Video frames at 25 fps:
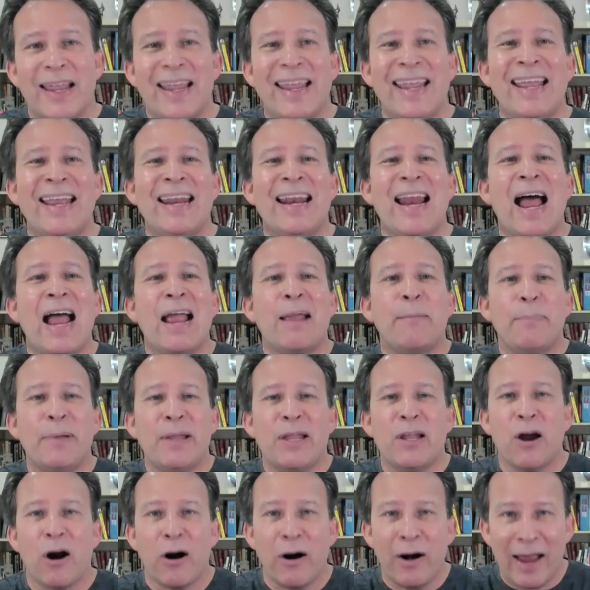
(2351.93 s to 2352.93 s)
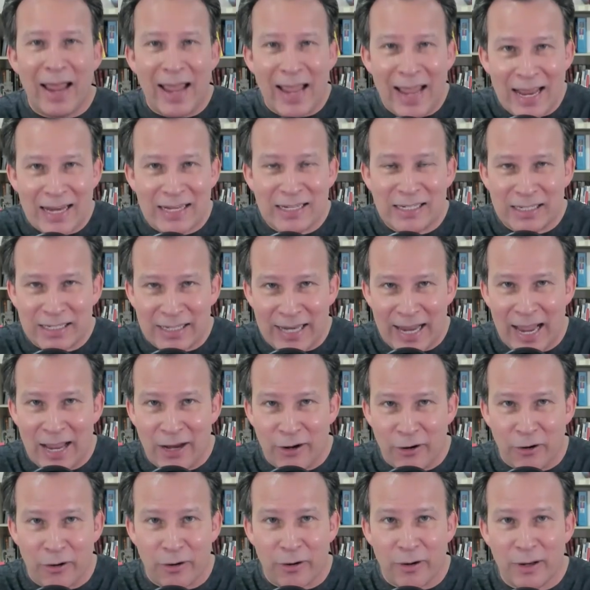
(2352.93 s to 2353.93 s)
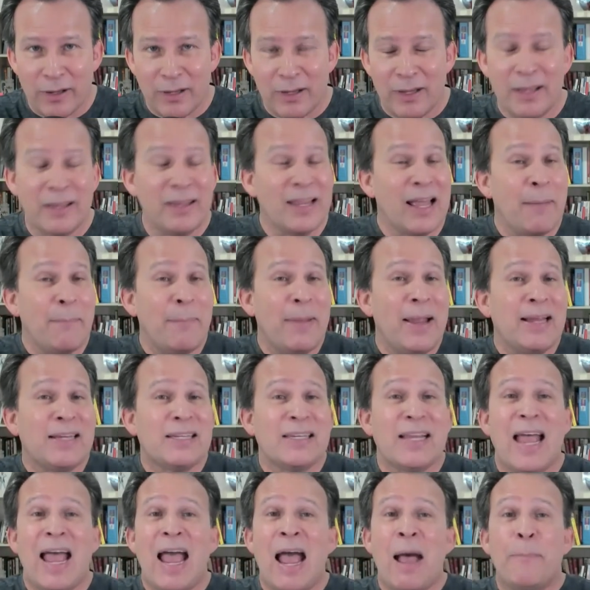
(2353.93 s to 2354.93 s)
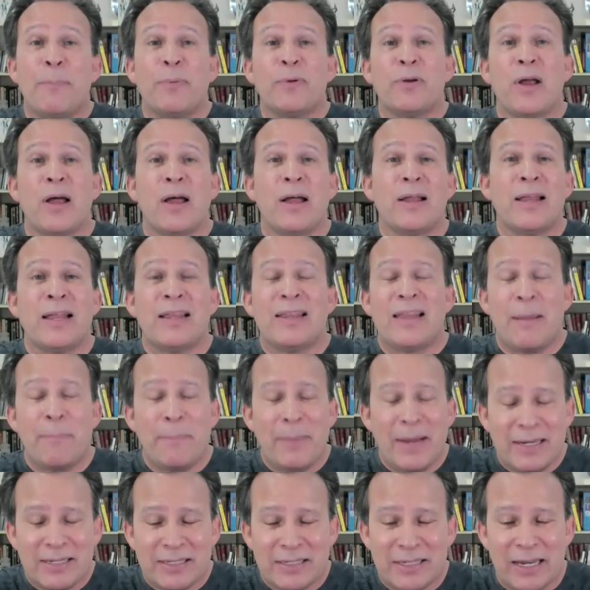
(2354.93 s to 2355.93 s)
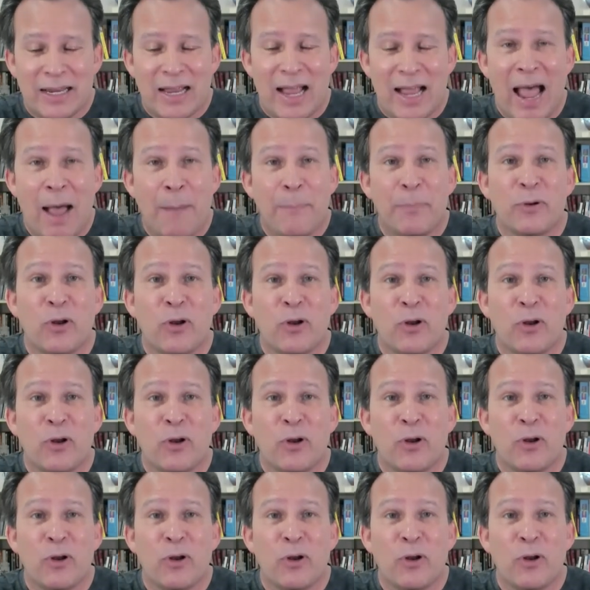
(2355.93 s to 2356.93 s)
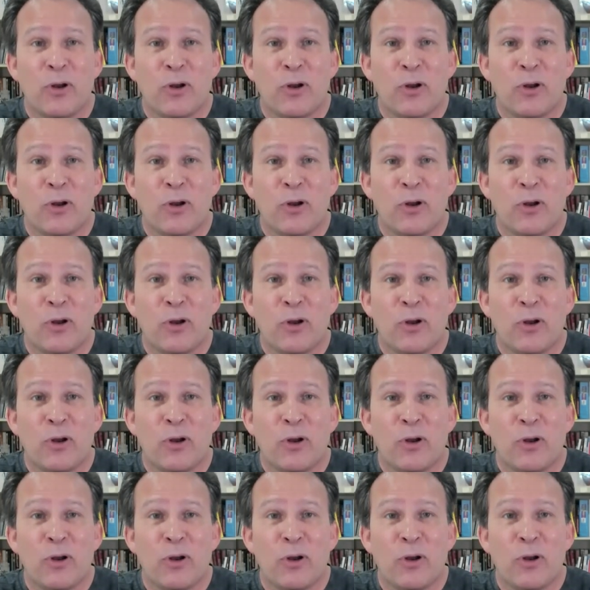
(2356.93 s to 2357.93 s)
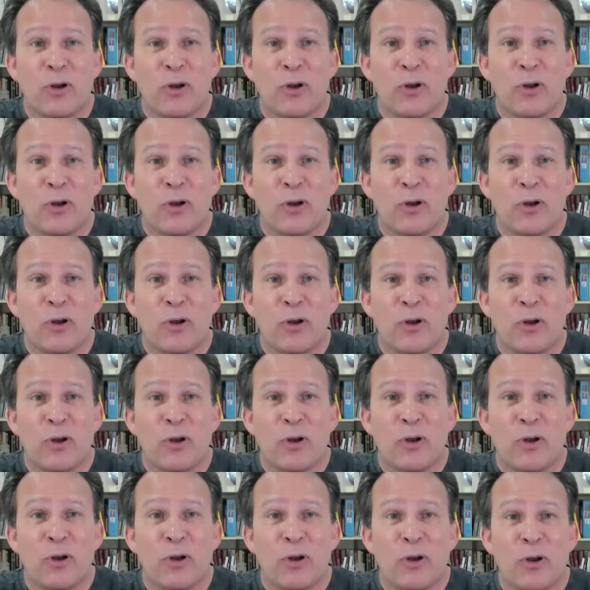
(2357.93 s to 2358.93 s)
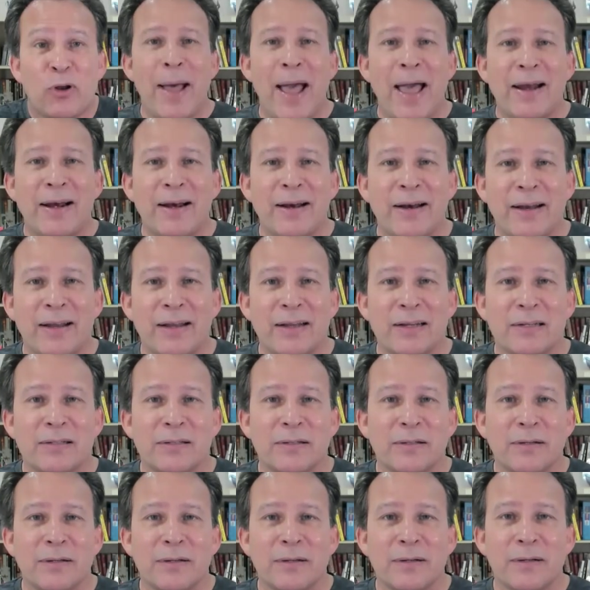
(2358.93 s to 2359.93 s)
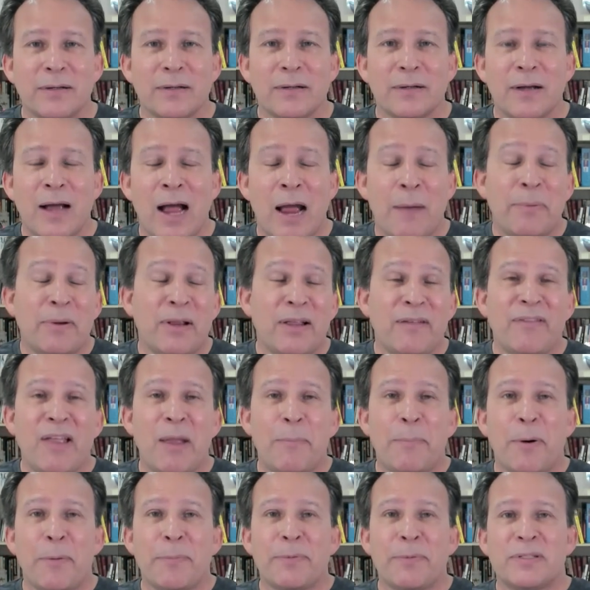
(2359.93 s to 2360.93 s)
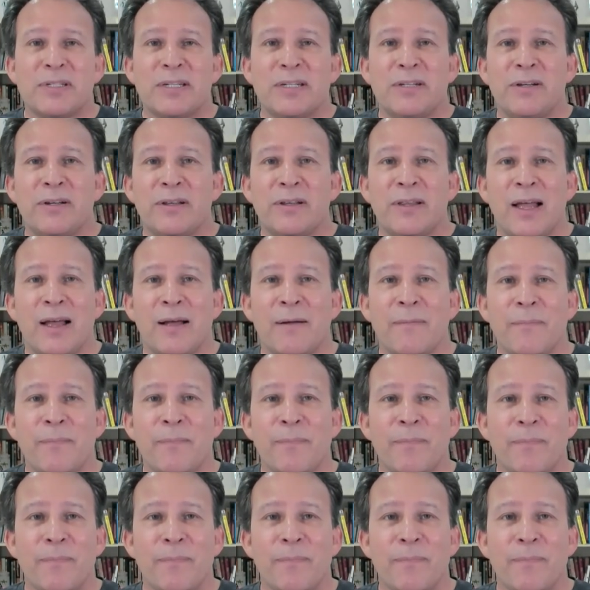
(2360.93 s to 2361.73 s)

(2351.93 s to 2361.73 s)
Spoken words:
NIBRS standard. And that makes it apple to oranges when you try to compare how bad it is. I believe they purposely do that.